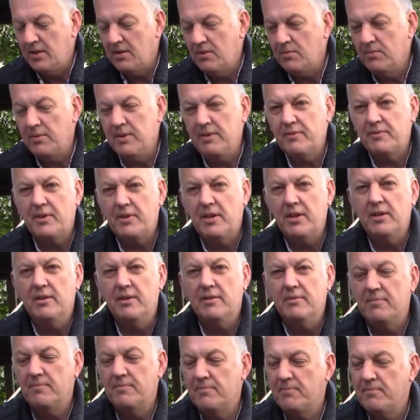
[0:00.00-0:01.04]
we've got
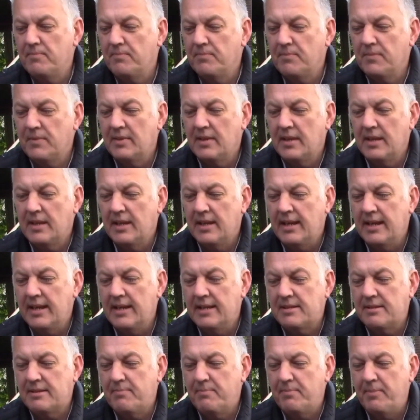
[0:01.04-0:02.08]

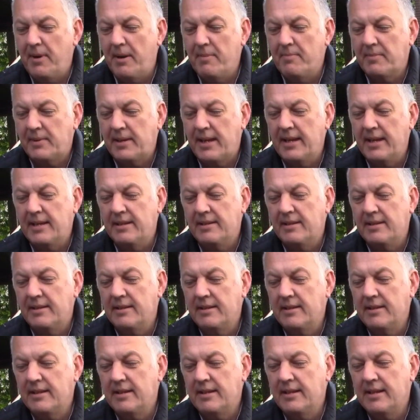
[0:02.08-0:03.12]
is pumpkin.
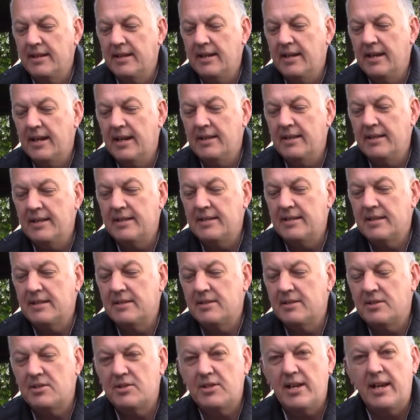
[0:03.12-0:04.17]
And this is
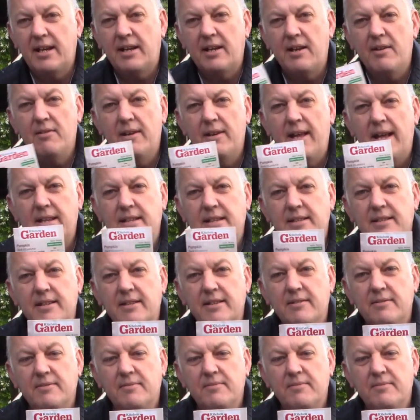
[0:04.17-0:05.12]
jack-o'-lantern.